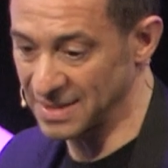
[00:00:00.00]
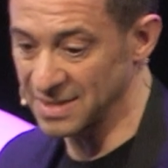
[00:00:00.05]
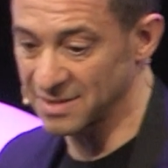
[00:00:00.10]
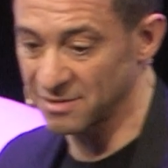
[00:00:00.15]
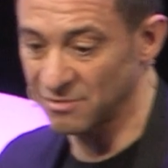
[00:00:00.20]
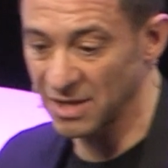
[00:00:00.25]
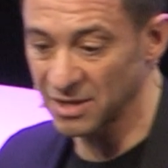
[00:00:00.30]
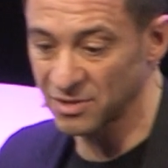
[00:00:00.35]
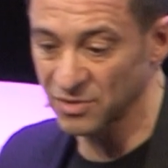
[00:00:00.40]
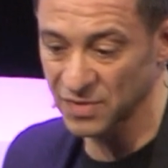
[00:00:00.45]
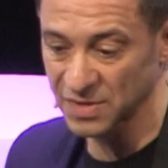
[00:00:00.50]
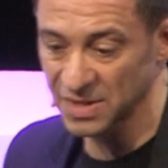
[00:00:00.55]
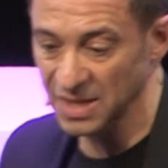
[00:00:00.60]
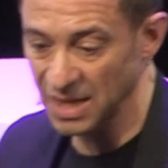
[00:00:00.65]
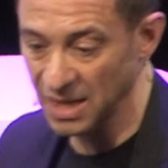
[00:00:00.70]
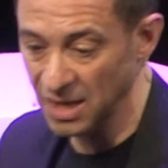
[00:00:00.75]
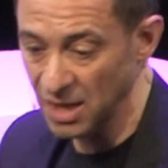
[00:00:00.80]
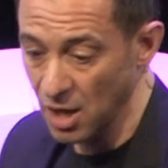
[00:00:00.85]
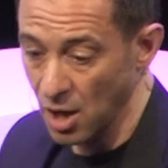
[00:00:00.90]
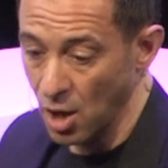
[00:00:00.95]
is great to
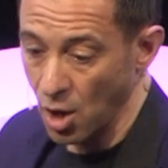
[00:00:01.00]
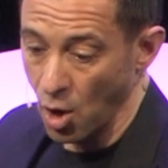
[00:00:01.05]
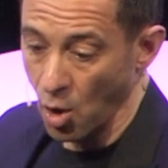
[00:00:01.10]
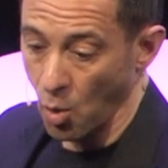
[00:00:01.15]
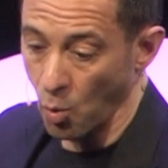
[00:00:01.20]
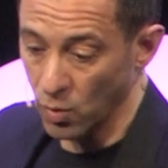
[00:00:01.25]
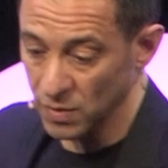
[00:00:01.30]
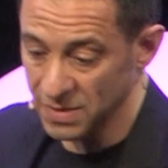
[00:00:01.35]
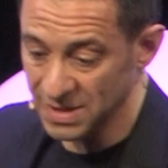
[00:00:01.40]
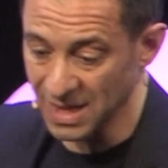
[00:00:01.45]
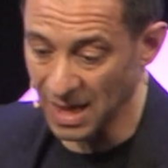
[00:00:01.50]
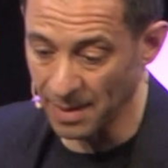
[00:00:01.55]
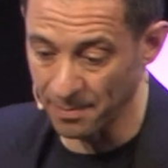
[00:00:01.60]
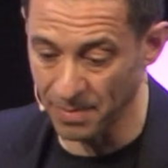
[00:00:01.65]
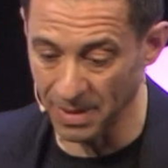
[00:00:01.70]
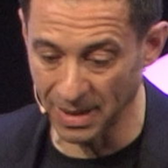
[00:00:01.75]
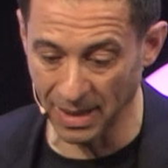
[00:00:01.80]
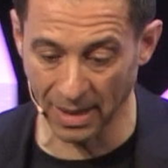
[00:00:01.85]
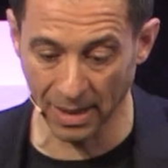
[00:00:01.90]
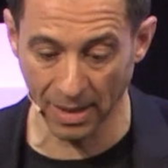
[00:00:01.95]
see what's
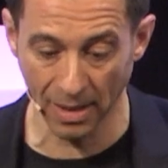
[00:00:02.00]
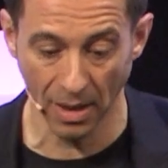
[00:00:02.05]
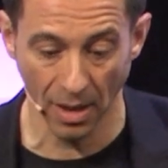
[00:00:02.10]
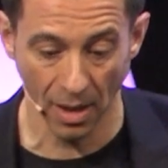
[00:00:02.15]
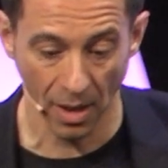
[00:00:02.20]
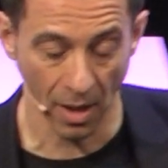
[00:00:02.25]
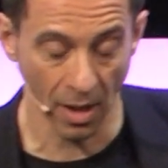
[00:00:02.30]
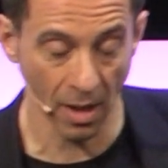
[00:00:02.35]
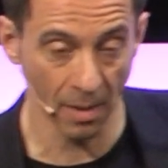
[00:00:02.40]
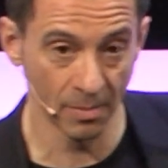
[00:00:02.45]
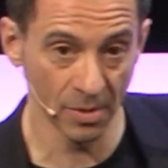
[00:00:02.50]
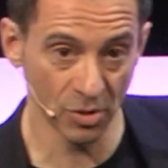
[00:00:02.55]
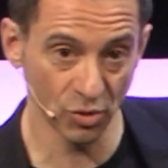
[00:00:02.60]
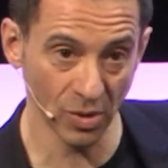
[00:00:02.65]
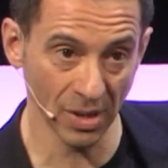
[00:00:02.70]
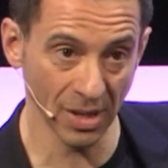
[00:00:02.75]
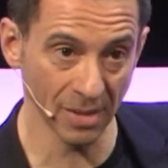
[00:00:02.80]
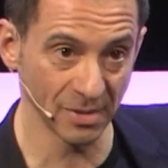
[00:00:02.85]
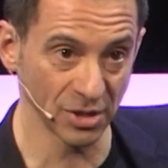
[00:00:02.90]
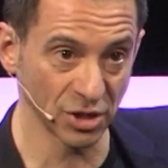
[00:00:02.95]
happening
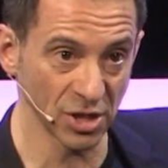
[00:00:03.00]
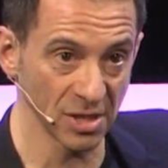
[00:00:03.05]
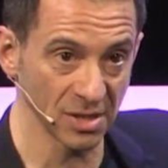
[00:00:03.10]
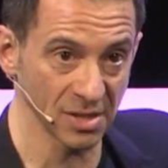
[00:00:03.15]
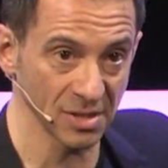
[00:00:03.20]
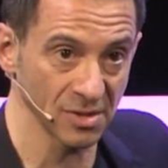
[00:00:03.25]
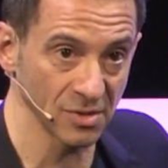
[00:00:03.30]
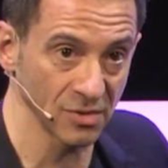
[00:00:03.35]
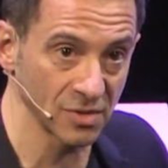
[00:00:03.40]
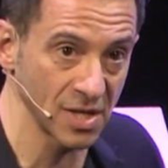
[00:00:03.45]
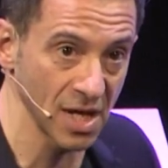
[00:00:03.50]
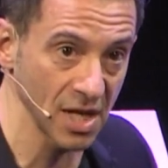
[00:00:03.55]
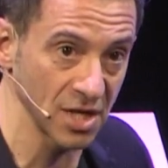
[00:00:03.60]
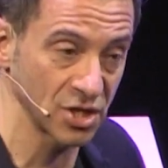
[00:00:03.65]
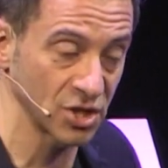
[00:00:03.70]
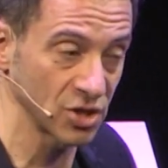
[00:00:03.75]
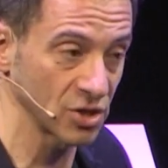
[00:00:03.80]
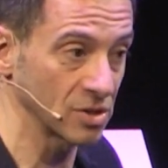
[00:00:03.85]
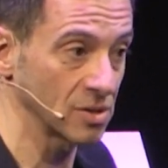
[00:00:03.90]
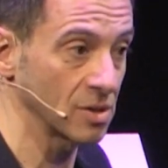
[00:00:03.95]
between the Magento
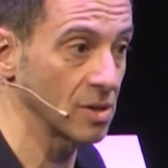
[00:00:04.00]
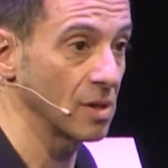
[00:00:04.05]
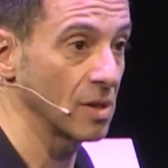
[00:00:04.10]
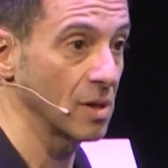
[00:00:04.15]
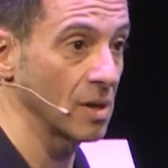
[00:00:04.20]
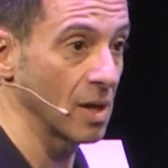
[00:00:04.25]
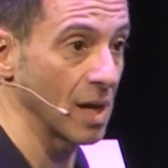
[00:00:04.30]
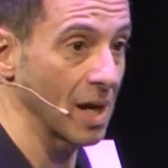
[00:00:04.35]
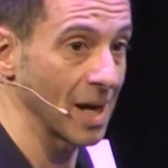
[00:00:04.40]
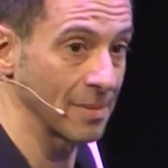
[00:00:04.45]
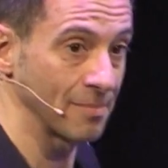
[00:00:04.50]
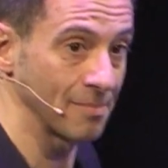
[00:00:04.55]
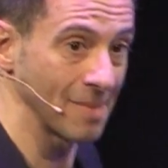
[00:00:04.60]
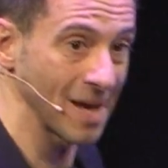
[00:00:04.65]
Association and